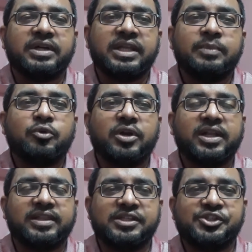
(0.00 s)

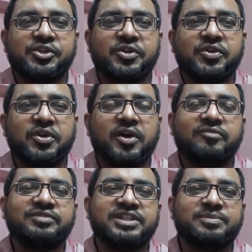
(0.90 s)
depolarization
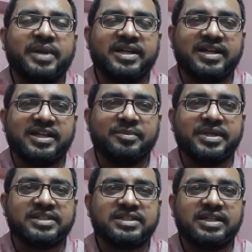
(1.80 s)
of this pancreatic
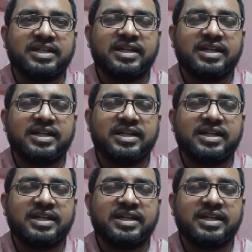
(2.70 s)
beta cell.